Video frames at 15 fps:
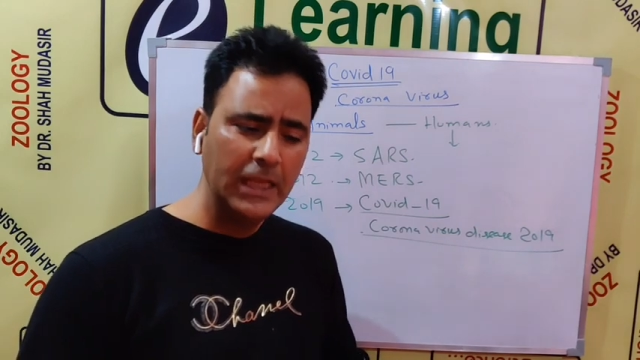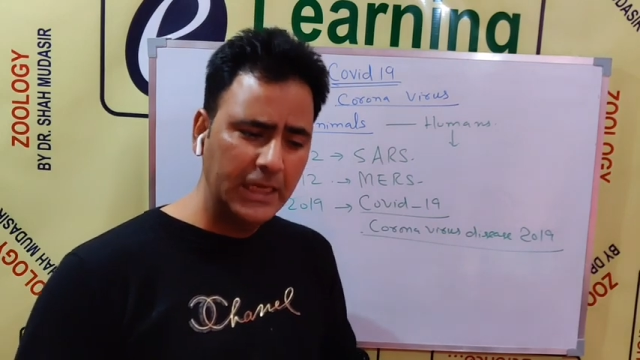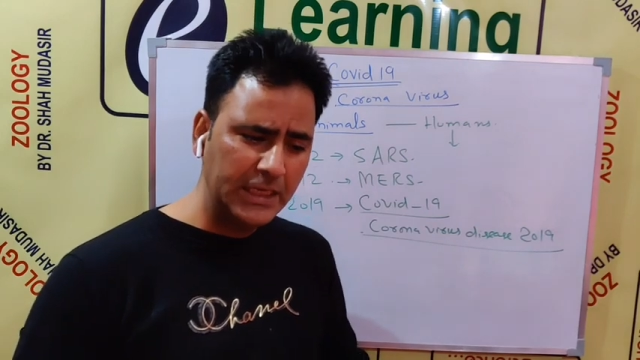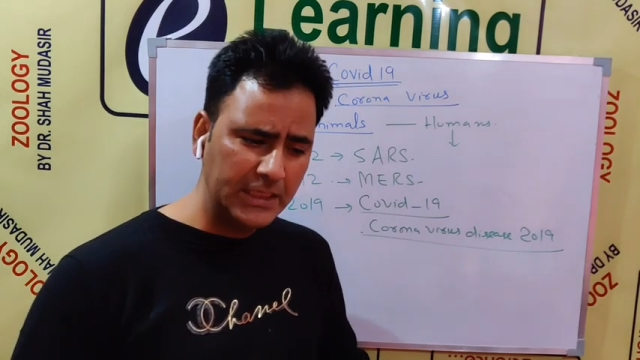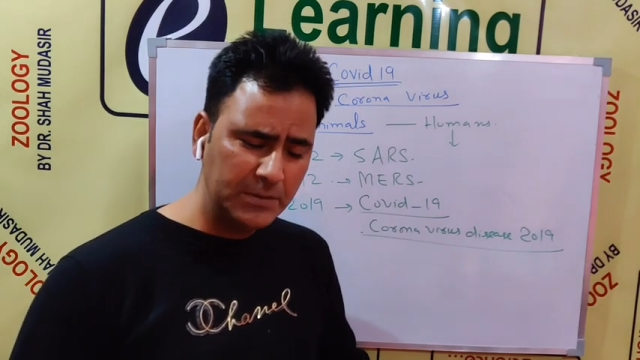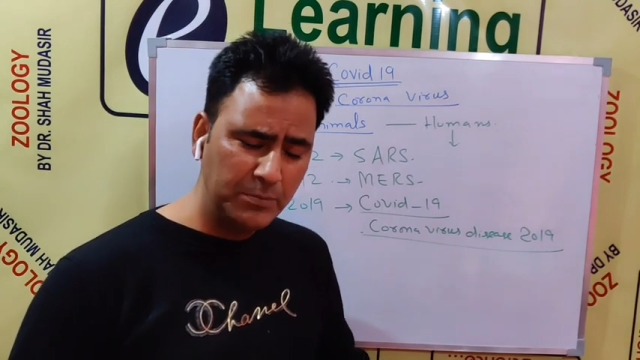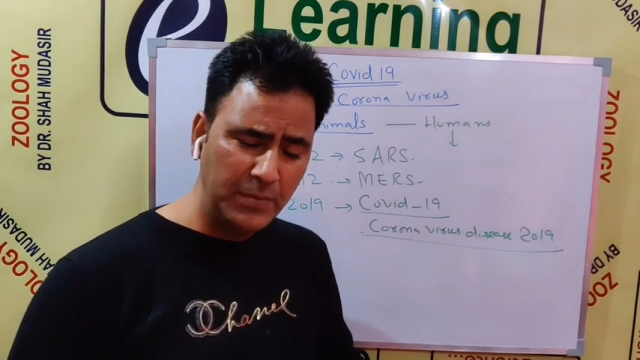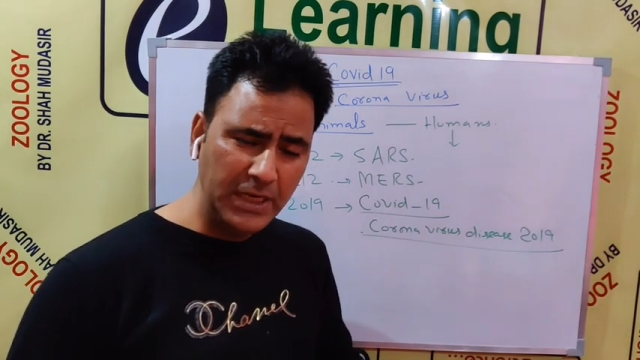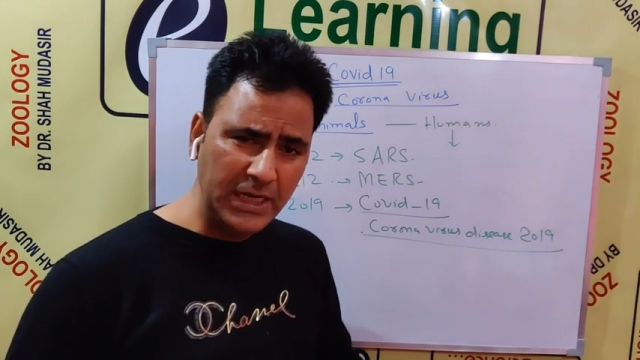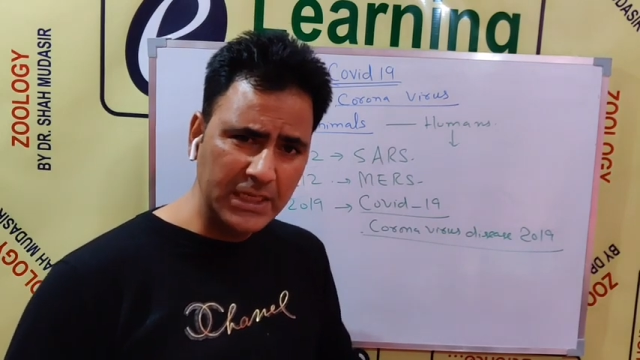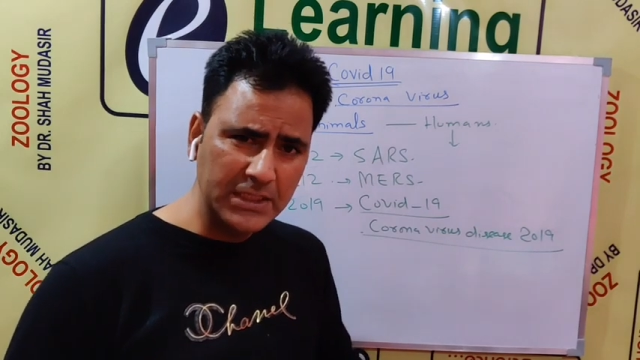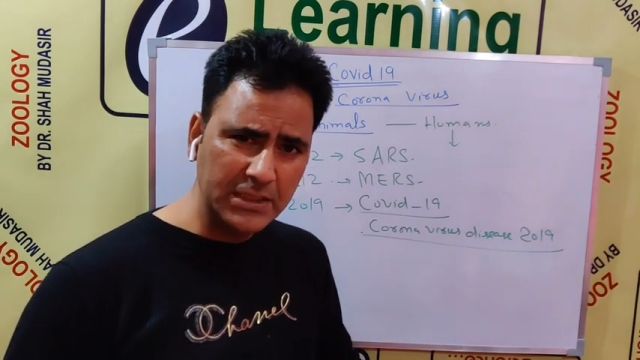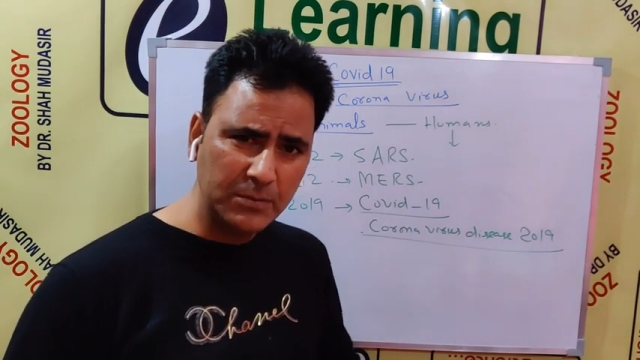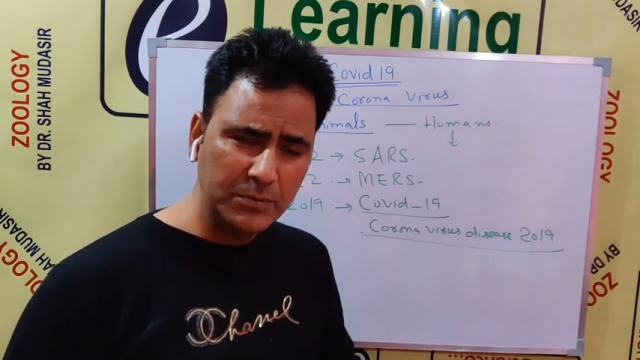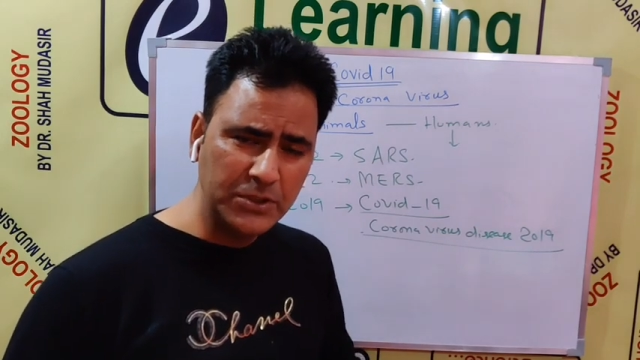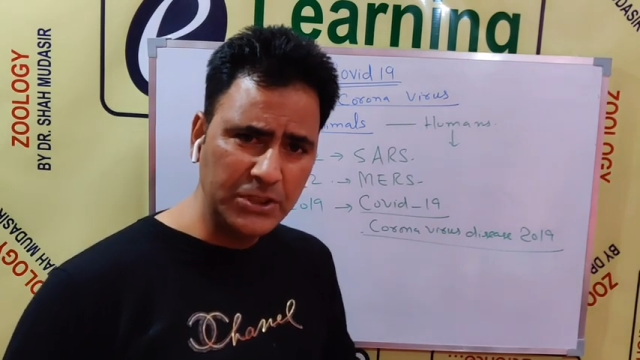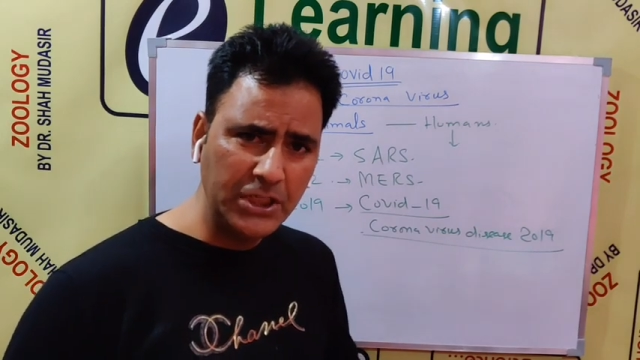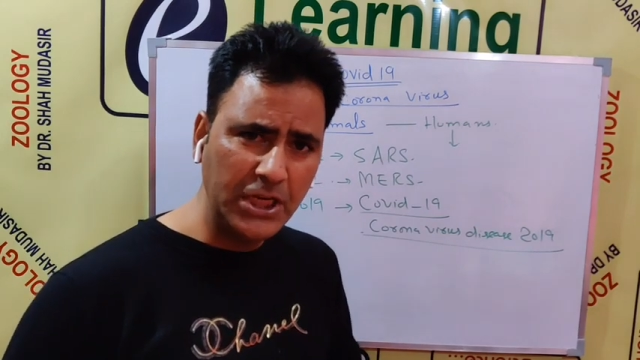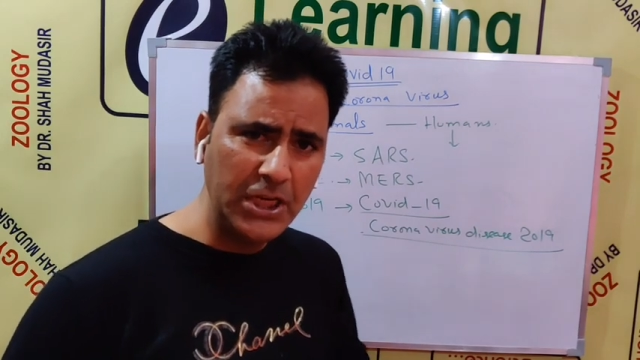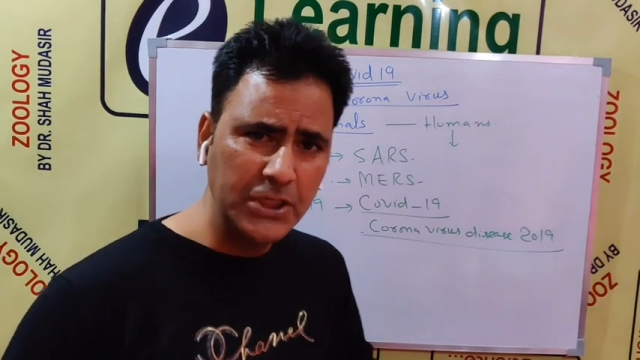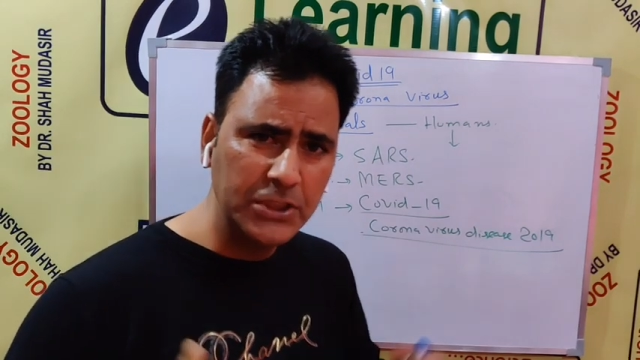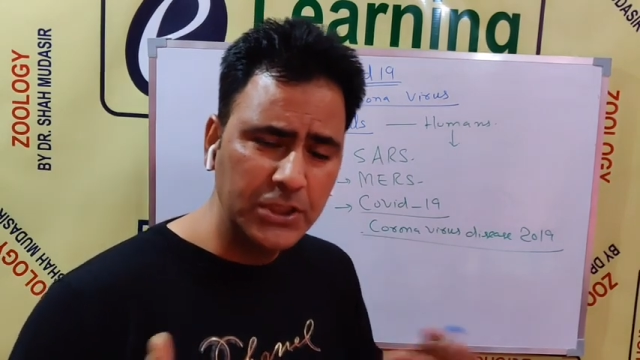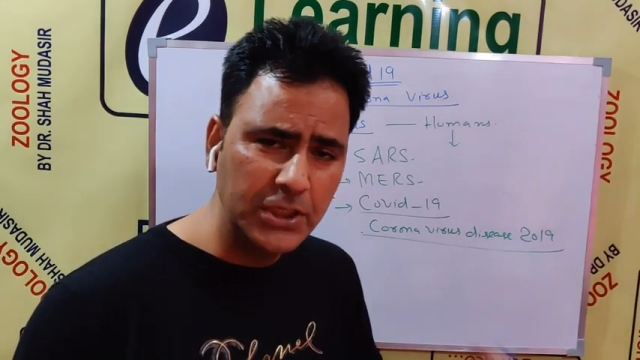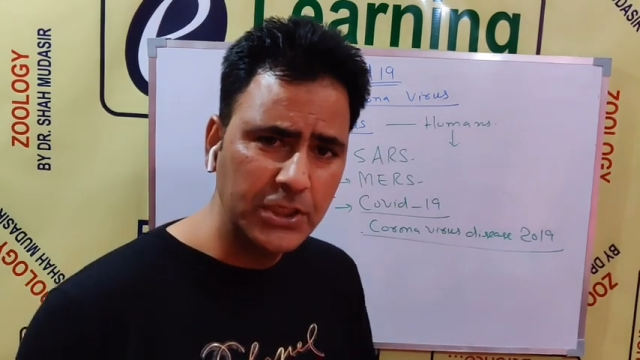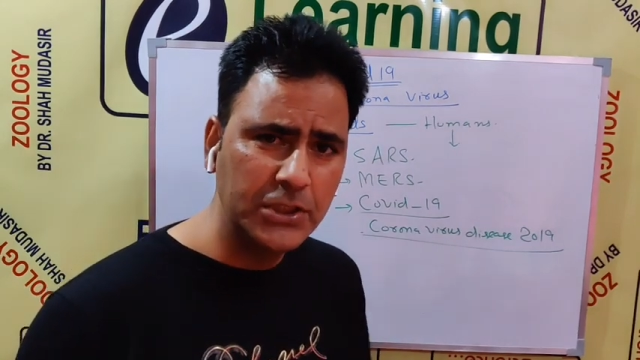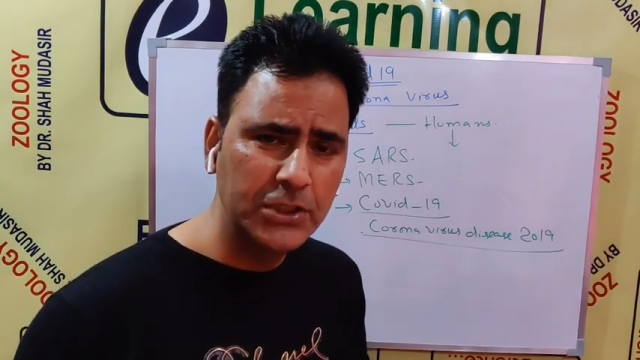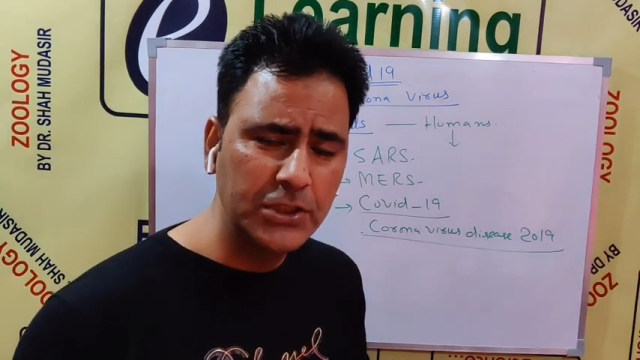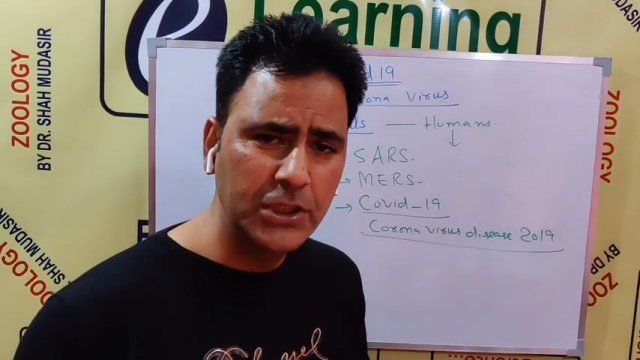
has made some changes in its